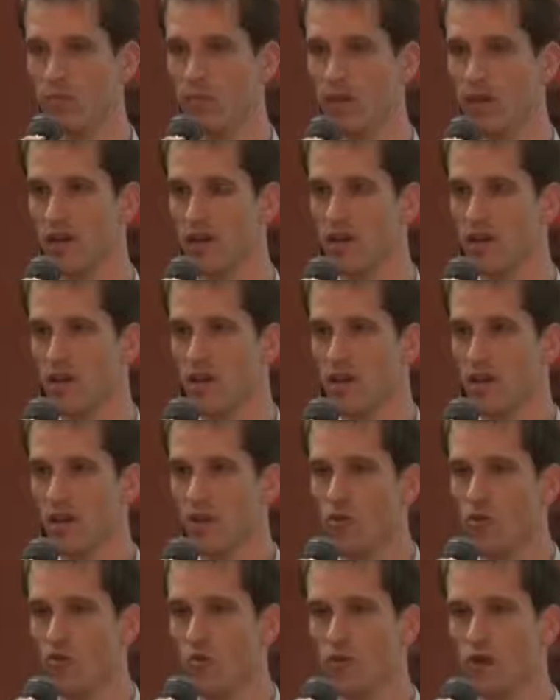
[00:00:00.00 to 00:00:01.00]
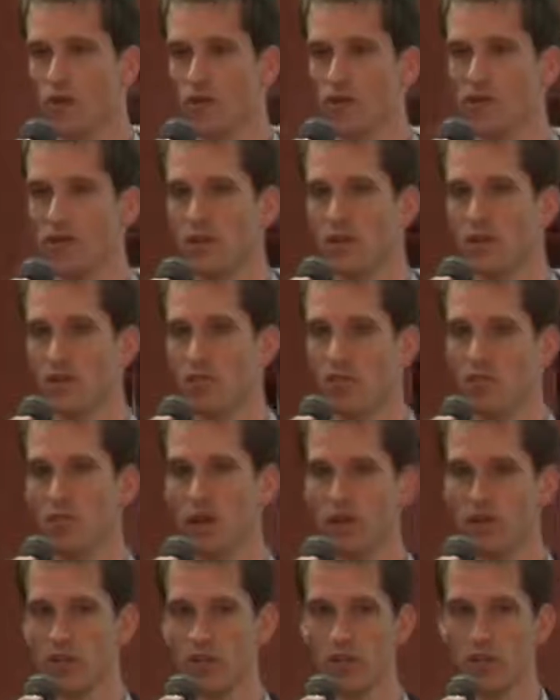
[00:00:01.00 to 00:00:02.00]
But
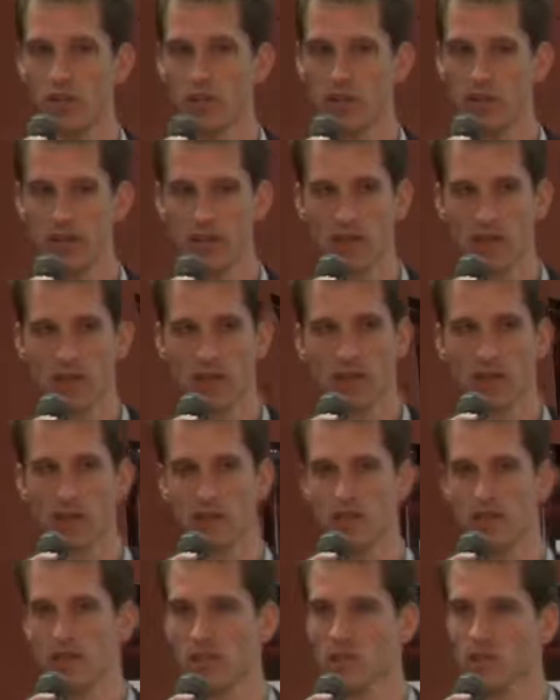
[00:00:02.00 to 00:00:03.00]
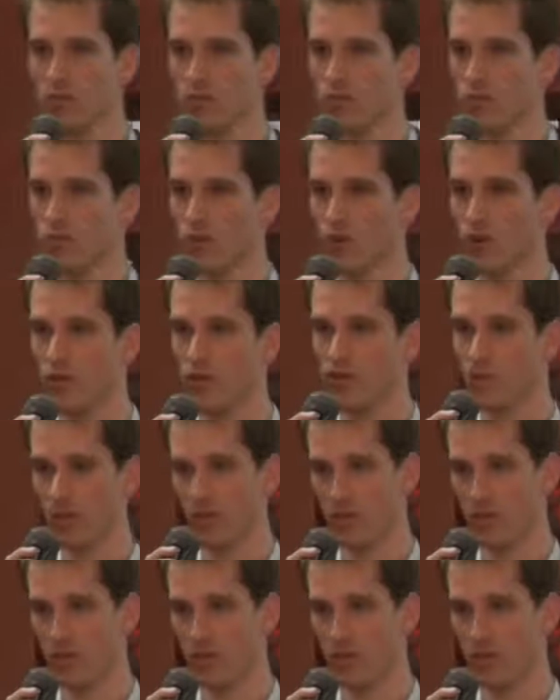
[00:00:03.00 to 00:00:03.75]
by showing that the assessments were of